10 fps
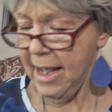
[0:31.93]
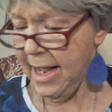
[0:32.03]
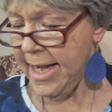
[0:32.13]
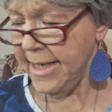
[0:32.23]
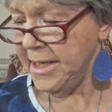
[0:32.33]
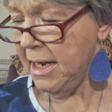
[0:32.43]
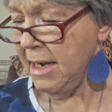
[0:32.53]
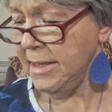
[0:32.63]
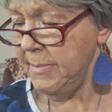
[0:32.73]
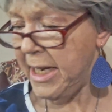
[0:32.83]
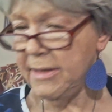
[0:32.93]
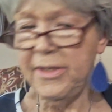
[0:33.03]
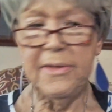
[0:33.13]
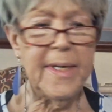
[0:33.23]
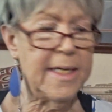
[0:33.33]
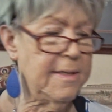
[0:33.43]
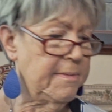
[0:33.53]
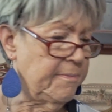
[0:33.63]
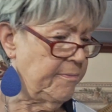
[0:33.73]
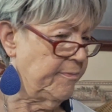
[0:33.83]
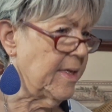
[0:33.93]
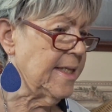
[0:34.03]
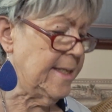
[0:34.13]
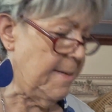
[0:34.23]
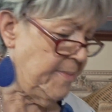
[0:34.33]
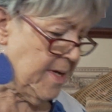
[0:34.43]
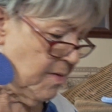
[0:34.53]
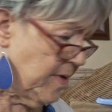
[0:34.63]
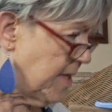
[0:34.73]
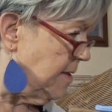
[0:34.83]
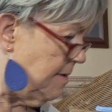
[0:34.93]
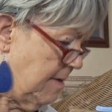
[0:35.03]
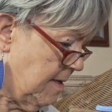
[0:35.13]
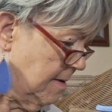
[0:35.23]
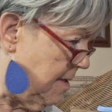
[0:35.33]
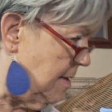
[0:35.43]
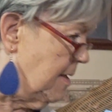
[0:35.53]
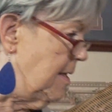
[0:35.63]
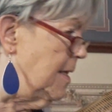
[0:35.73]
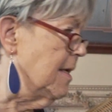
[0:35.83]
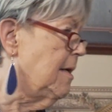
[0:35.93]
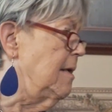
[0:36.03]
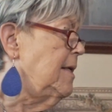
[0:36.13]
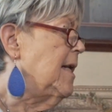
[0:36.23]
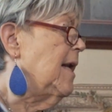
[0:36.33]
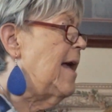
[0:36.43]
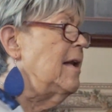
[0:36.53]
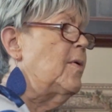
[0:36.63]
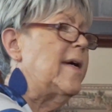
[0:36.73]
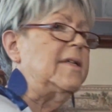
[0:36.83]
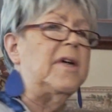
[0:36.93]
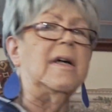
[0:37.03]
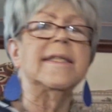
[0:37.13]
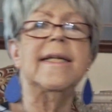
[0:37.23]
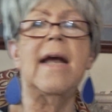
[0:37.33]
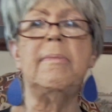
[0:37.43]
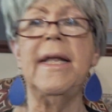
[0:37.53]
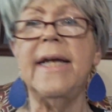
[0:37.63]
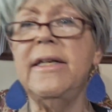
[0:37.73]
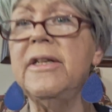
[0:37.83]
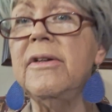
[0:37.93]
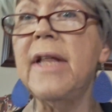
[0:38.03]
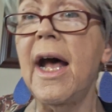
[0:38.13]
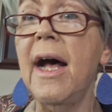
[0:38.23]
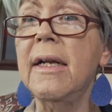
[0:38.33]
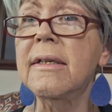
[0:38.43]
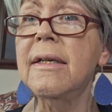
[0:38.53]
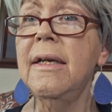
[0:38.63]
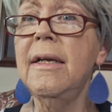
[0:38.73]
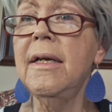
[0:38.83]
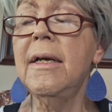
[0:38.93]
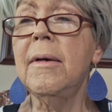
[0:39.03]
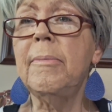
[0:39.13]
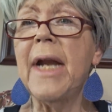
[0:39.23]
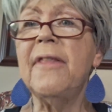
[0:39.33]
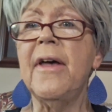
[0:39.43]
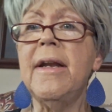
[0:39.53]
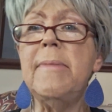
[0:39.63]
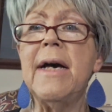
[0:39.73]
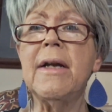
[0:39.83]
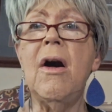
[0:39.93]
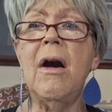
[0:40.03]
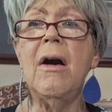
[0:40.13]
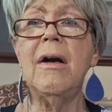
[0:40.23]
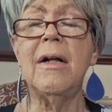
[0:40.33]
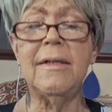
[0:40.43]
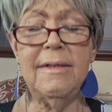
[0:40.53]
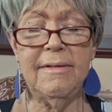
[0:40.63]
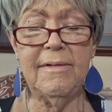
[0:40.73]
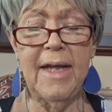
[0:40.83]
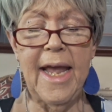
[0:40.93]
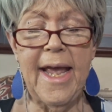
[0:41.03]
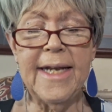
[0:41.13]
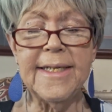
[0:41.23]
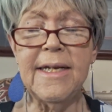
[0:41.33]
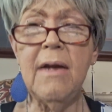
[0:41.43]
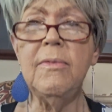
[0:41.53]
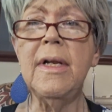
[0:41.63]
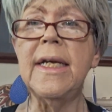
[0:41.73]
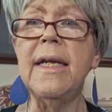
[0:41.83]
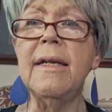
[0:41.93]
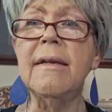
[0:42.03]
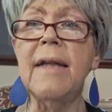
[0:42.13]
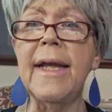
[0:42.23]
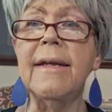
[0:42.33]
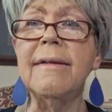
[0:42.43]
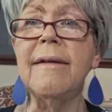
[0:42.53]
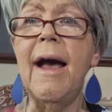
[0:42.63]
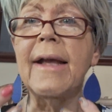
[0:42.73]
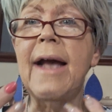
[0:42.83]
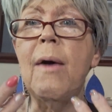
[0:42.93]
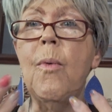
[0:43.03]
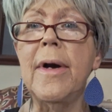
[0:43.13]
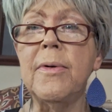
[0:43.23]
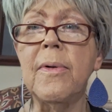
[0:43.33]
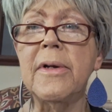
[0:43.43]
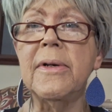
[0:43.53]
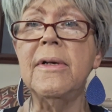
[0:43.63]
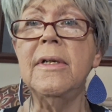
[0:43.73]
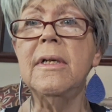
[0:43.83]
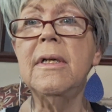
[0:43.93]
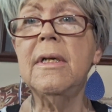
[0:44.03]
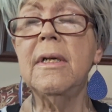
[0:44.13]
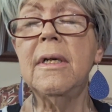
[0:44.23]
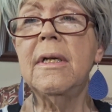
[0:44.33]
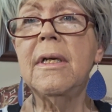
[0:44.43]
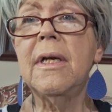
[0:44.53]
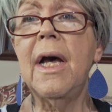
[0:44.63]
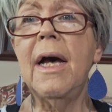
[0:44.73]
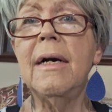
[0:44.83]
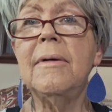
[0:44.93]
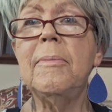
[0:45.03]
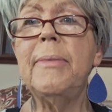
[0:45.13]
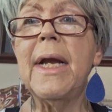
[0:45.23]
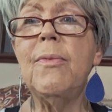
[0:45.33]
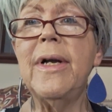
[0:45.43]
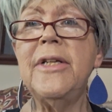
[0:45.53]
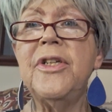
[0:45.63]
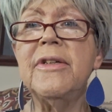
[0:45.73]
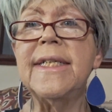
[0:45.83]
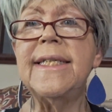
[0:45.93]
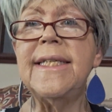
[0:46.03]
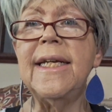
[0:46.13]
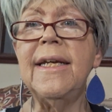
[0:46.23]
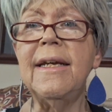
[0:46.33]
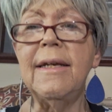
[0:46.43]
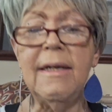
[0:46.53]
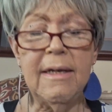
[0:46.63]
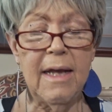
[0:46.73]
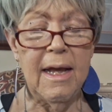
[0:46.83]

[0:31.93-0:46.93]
I had talked about doing something with little LOL dolls, and I plan to do that. But I thought about a haul, and it's not really like I got one order, but I wanted you to see